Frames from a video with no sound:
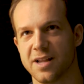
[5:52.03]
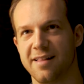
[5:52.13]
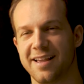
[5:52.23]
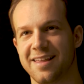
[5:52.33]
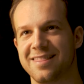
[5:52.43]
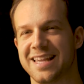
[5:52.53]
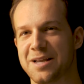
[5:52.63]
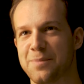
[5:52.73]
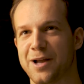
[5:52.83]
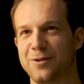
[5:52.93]
I like
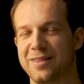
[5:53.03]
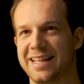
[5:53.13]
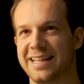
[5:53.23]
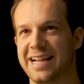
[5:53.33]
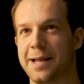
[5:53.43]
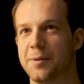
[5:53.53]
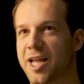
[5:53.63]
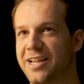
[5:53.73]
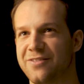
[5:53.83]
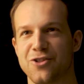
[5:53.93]
think about that I'm
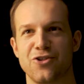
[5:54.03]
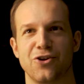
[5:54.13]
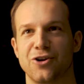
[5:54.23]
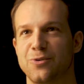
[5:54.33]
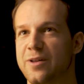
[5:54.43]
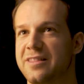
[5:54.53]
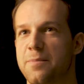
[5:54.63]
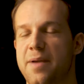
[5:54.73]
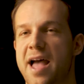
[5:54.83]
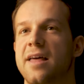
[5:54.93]
not even sure what the
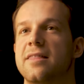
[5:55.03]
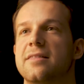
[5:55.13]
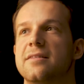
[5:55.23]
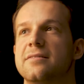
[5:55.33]
path